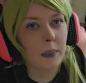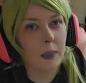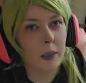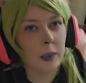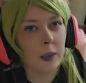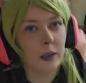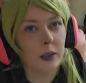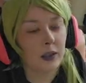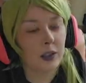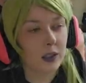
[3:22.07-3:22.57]

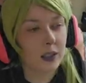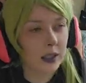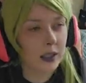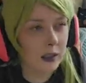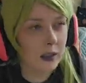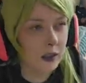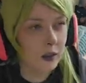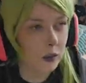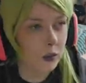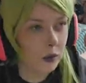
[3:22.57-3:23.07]
Oh, she is.
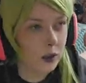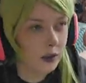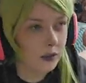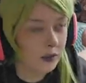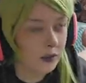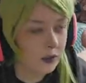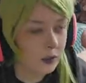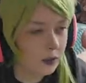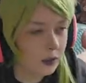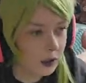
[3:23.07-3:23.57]
There's quite a
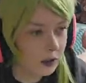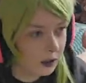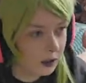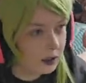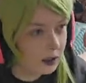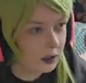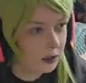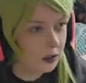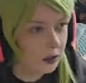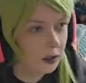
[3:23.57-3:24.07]
few around
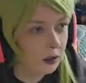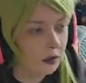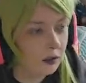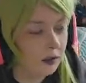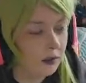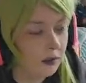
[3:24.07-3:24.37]
here though.